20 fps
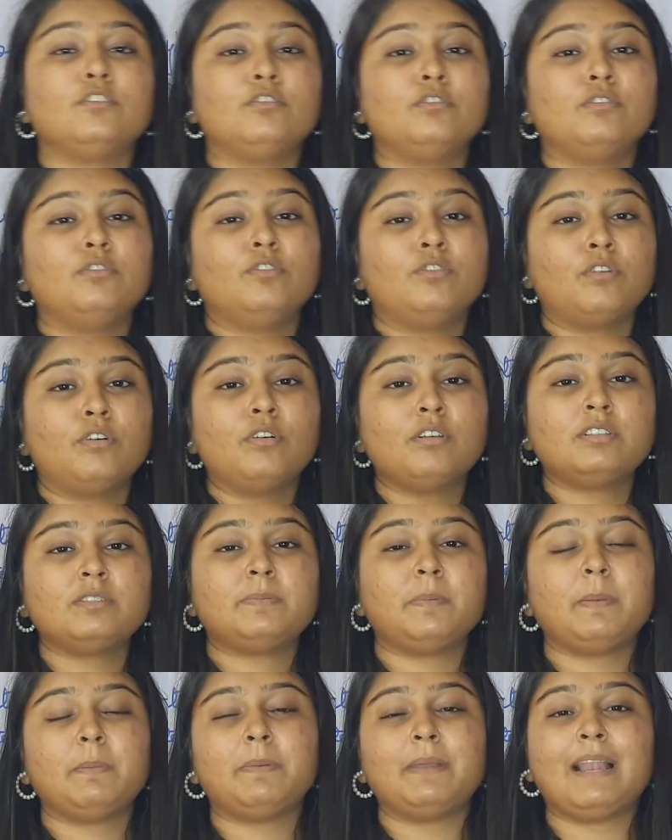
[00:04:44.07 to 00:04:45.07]
those
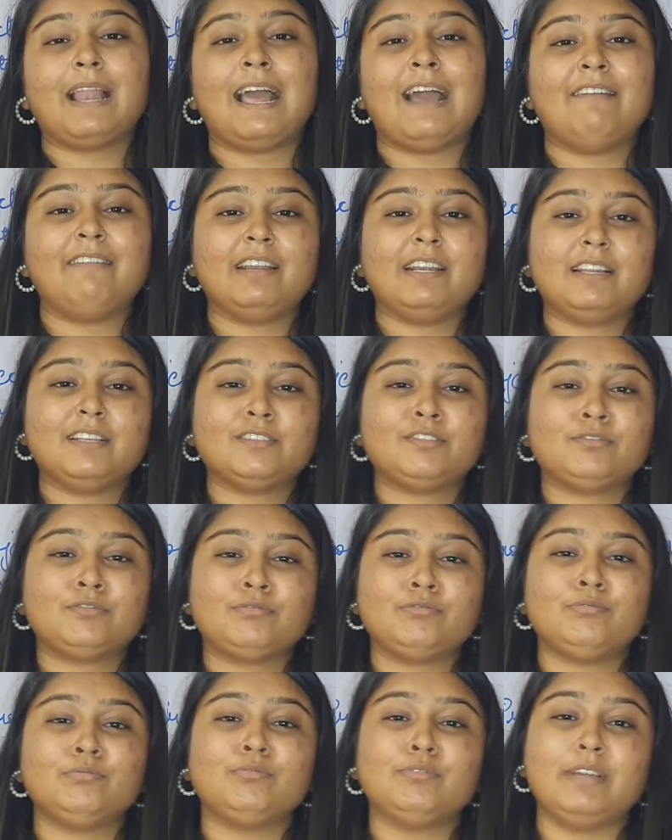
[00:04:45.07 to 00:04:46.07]
people have at least
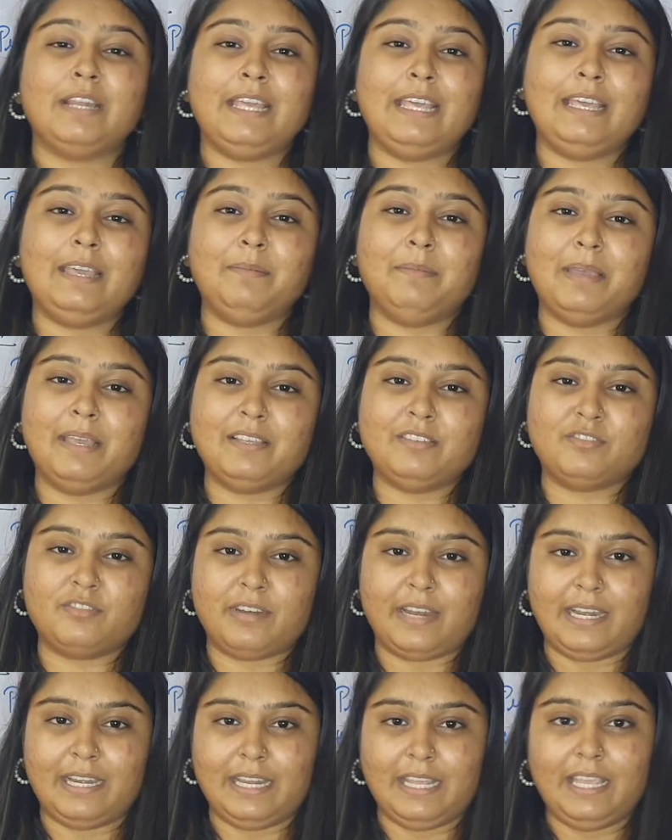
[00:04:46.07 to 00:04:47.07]
2D image
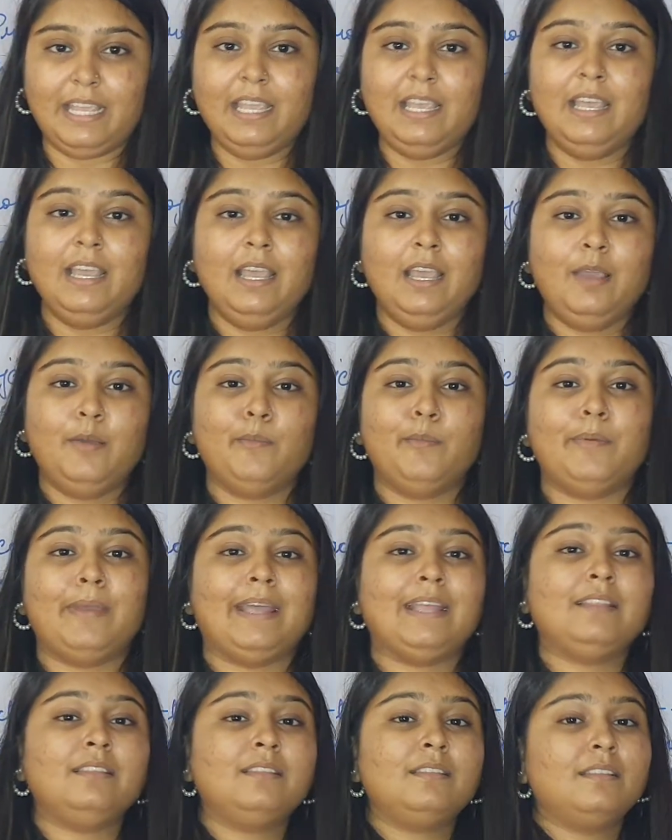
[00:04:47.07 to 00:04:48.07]
ready
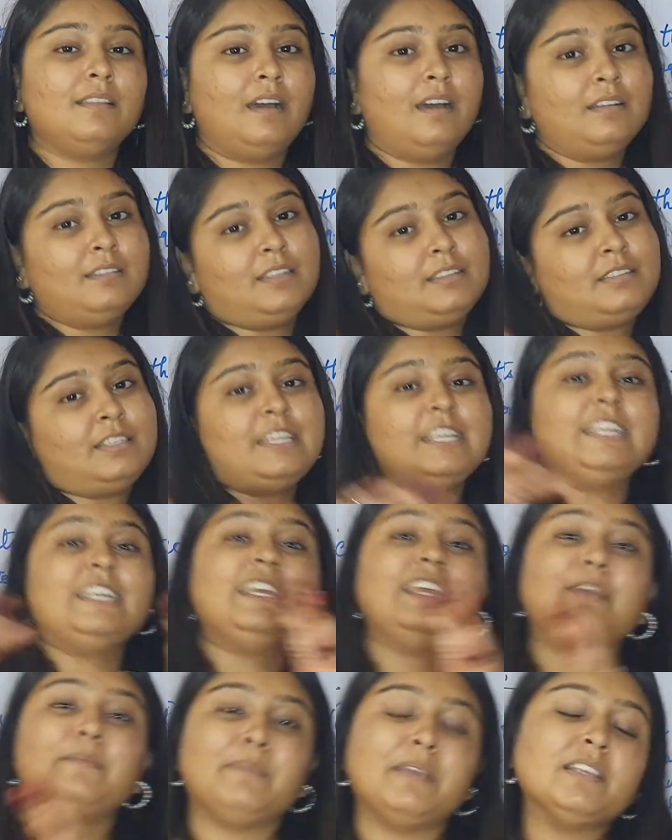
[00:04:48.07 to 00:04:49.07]
when the
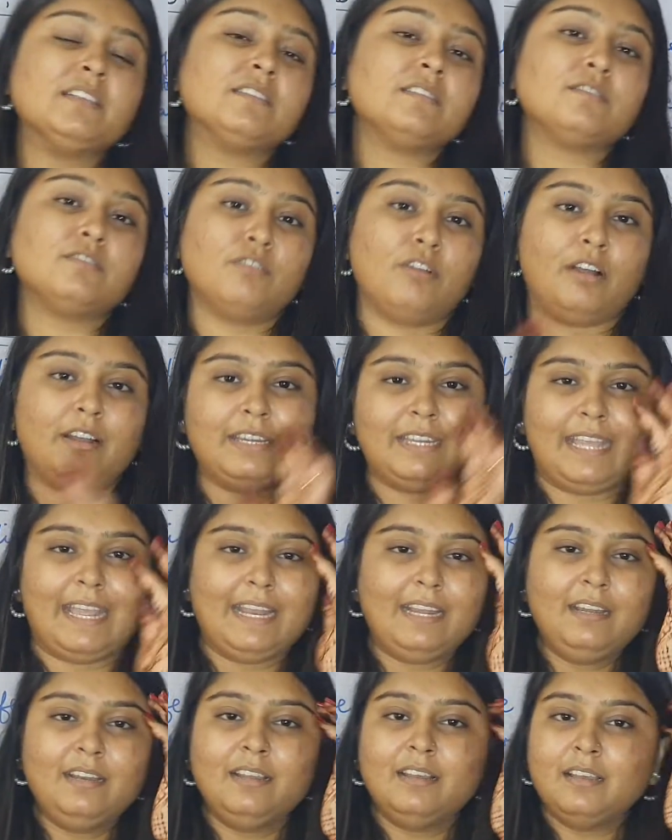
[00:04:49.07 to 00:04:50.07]
3D image is not
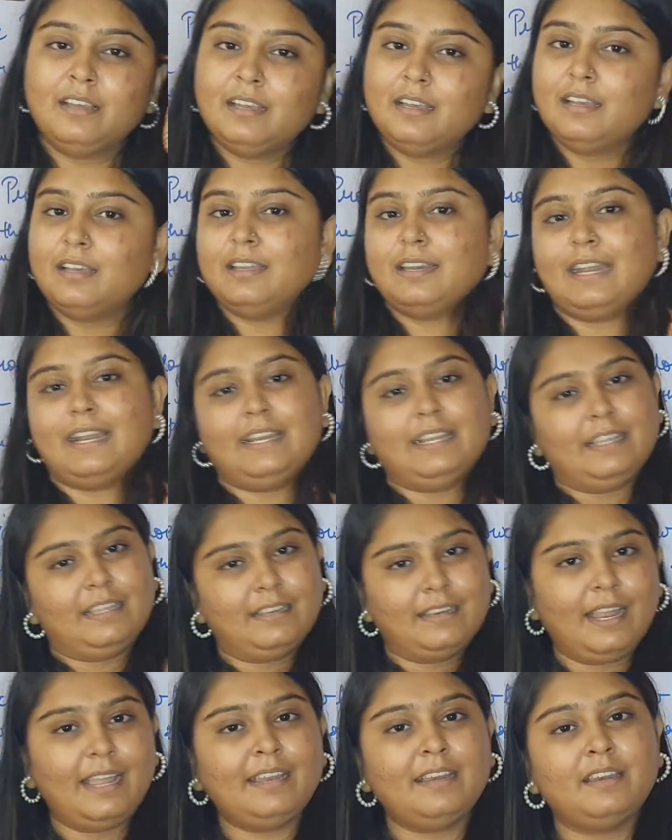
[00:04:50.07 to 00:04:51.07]
yet ready,
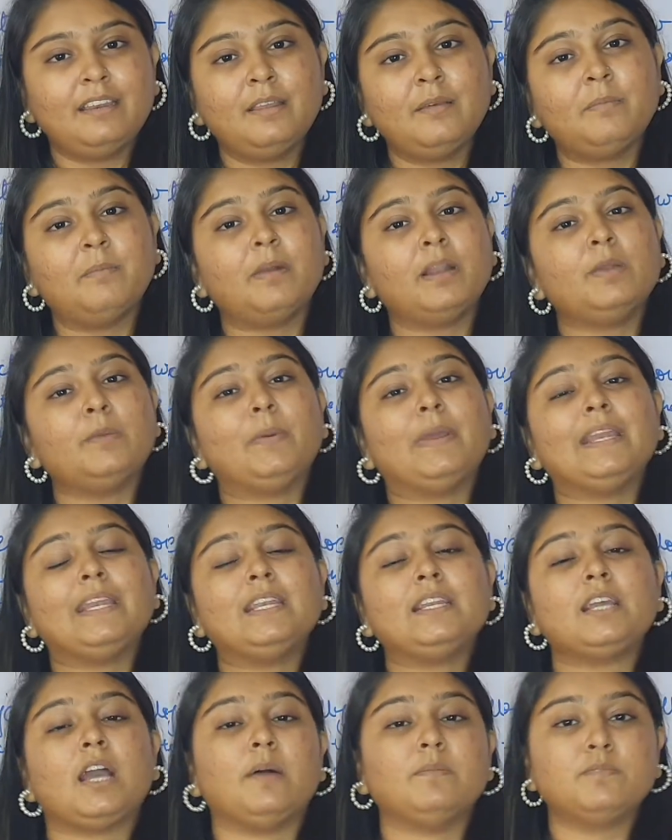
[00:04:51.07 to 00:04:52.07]
right? But when
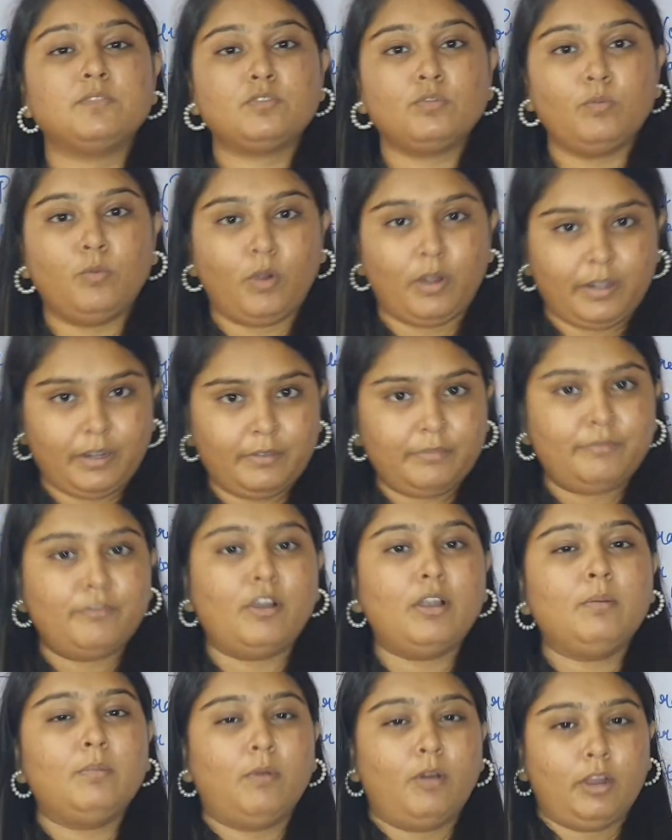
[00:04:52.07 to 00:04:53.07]
it comes to
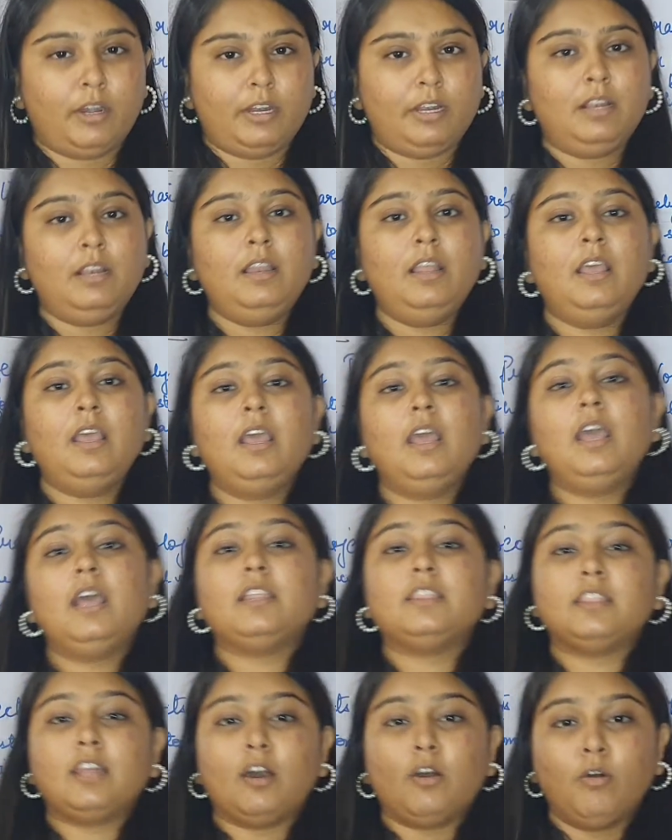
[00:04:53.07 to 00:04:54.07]
waterfall model,
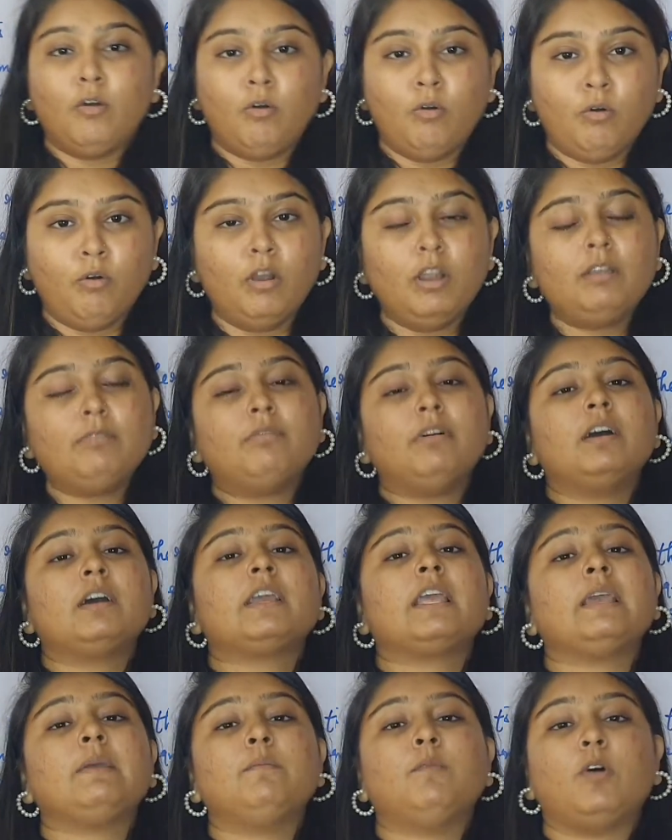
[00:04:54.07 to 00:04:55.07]
the whole
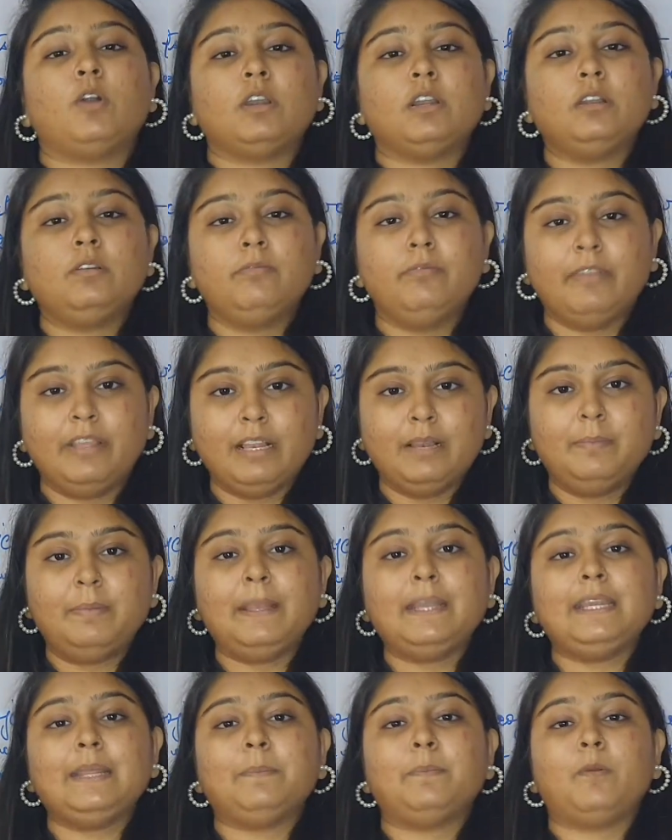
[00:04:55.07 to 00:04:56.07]
working model will
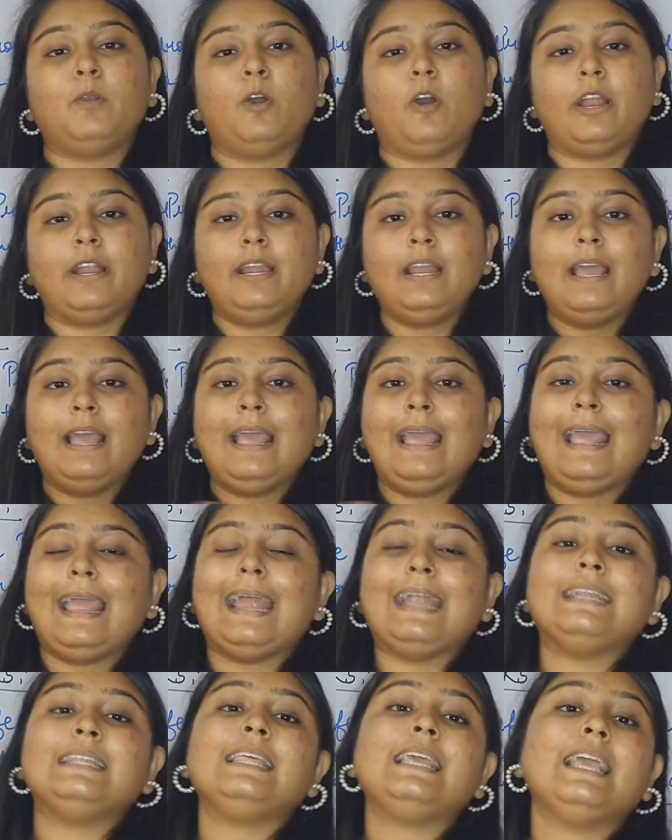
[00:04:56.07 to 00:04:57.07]
be deployed
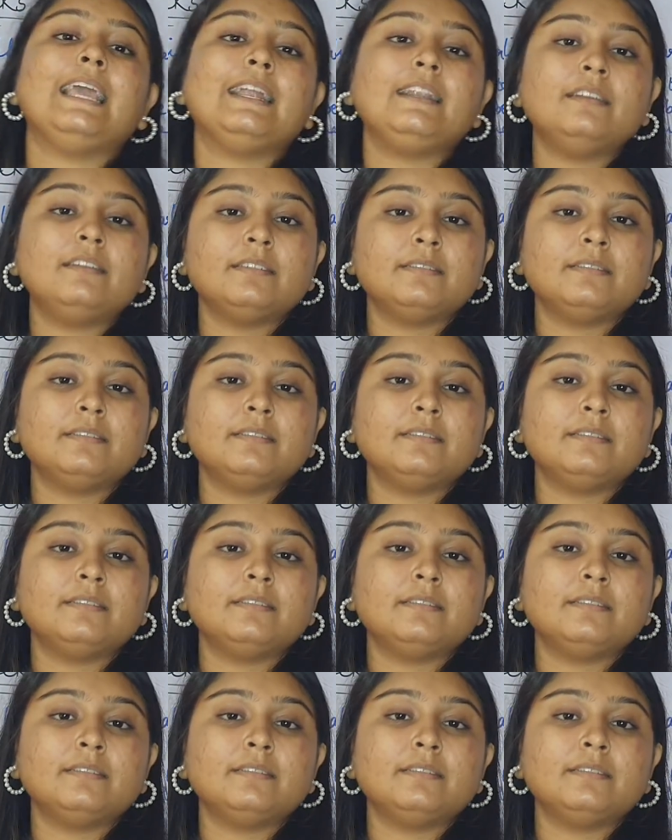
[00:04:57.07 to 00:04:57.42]
at the end.